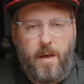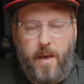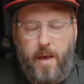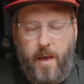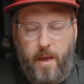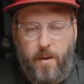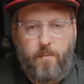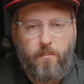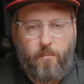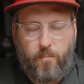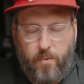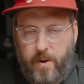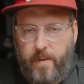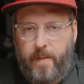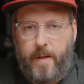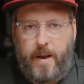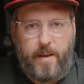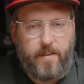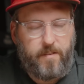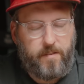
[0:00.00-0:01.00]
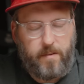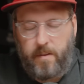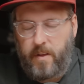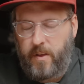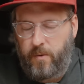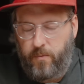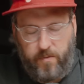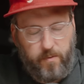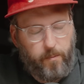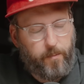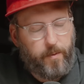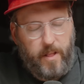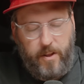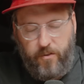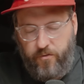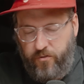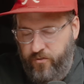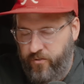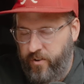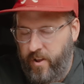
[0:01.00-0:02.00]
and realized it's
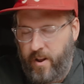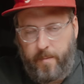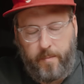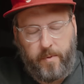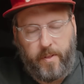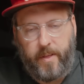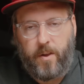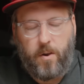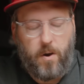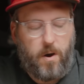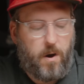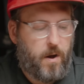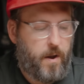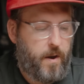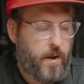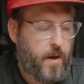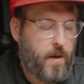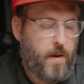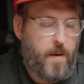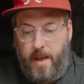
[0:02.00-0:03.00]
legitimately gone.